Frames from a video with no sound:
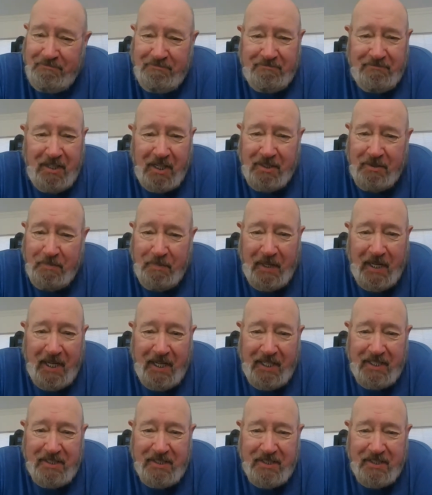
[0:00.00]
Not the
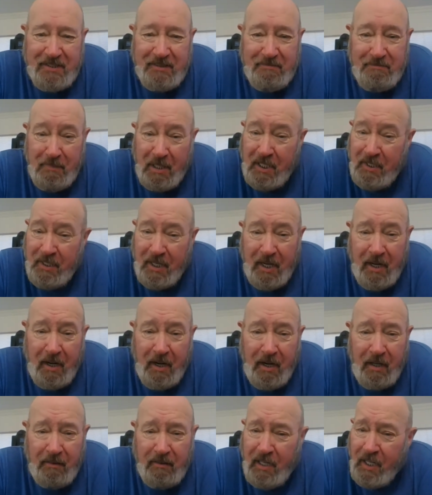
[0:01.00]
past. Been
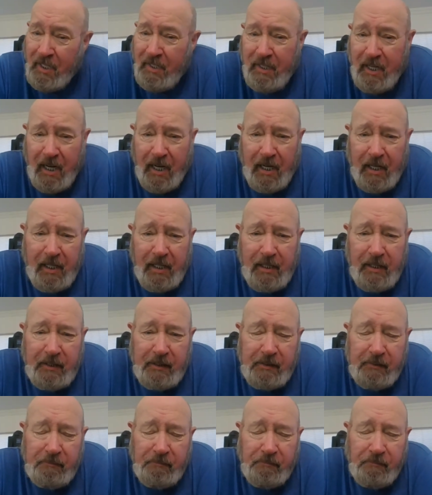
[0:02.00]
there, done that.
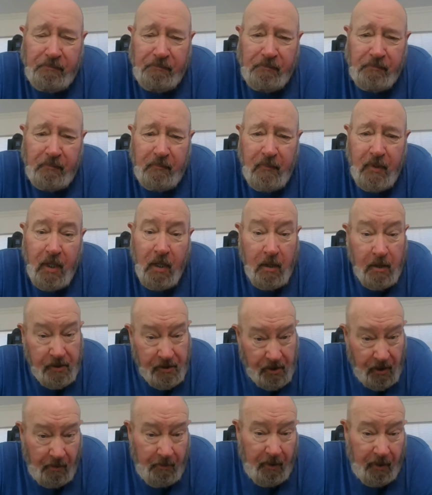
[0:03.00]

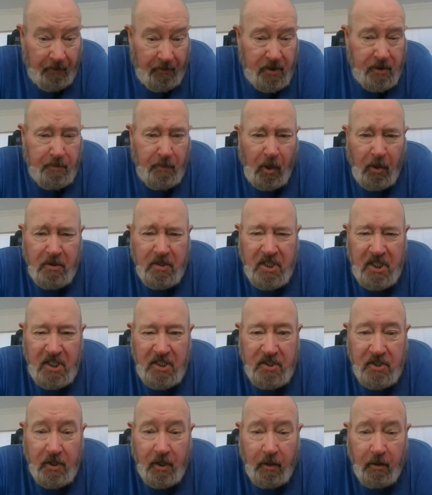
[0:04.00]
Some of us bought a
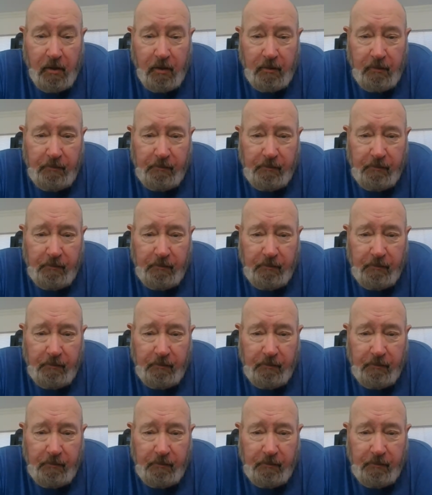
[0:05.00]
t-shirt